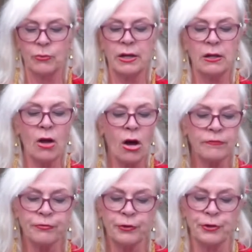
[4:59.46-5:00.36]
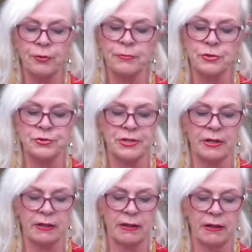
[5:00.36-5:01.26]
We long for your
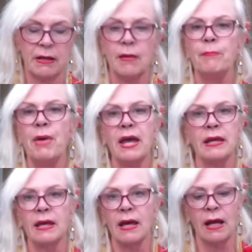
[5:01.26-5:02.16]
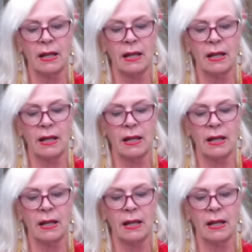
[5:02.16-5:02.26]
music, begging